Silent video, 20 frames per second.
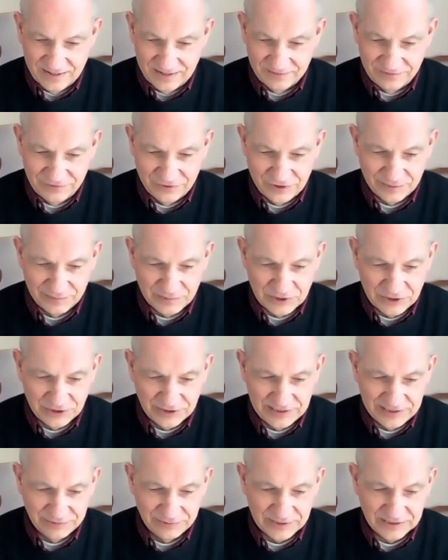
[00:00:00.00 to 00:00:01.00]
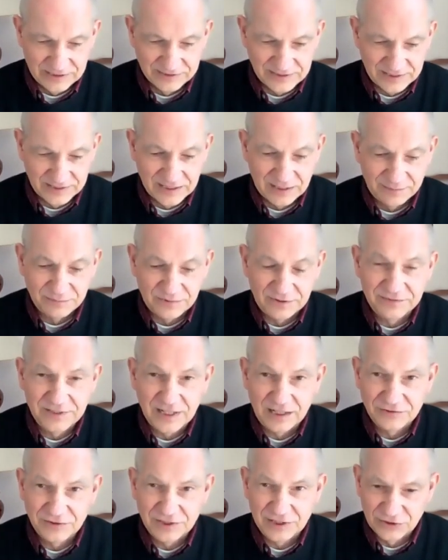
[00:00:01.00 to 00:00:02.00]
And furthermore, he runs a number of
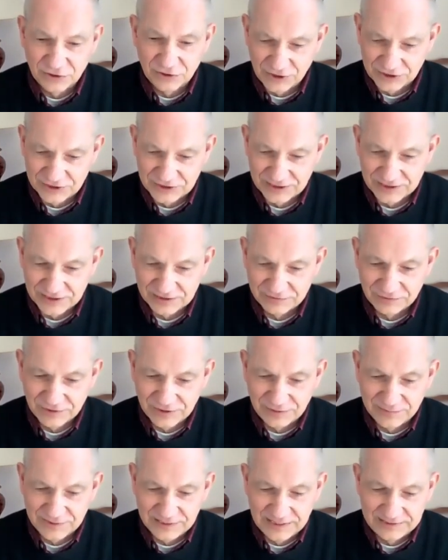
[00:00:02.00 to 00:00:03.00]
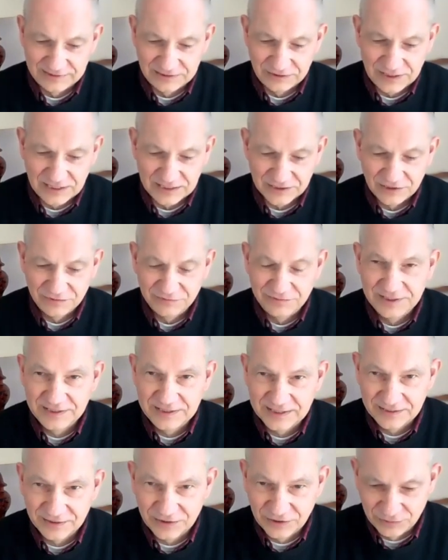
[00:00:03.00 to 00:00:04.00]
dowsing courses from an introduction
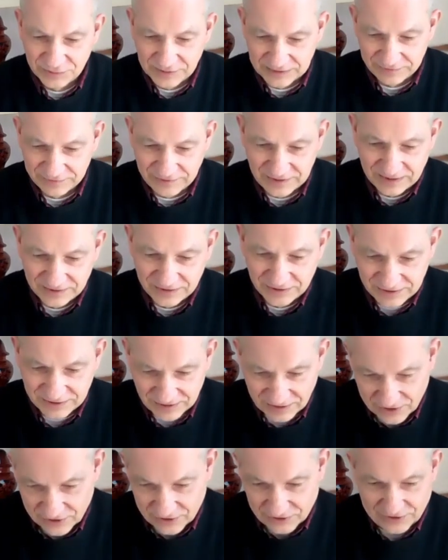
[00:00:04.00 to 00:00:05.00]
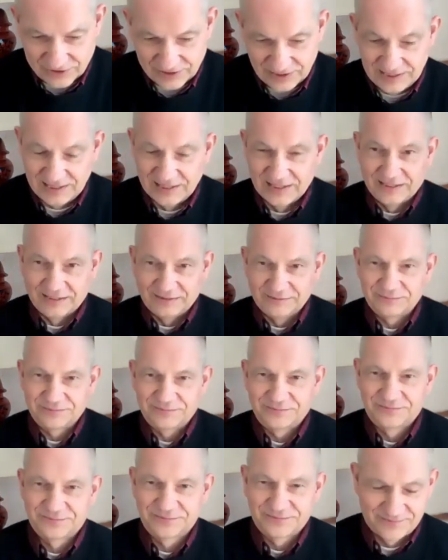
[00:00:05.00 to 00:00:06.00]
weekend to advanced earth healing.
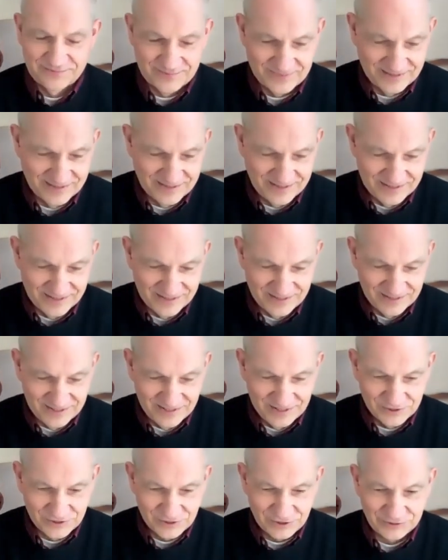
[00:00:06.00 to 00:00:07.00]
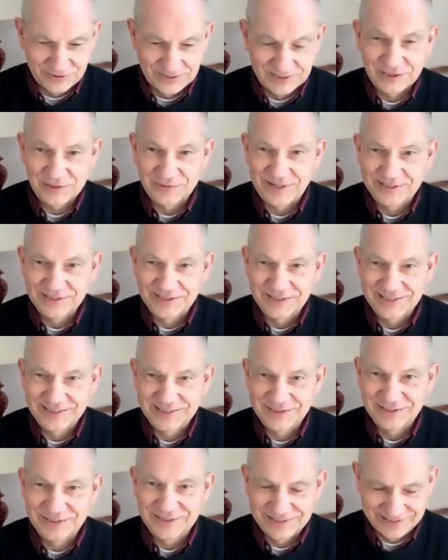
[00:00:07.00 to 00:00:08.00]
So that's quite a
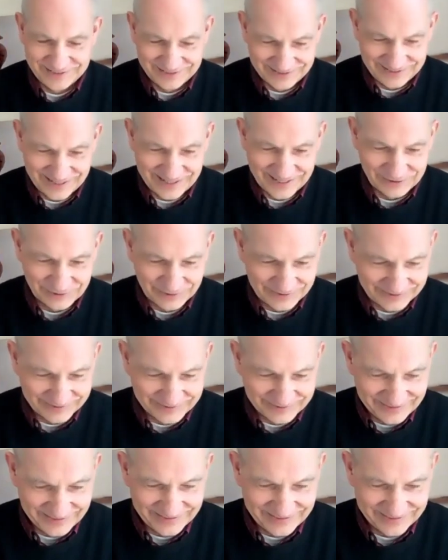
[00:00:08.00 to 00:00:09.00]
list, Adrian.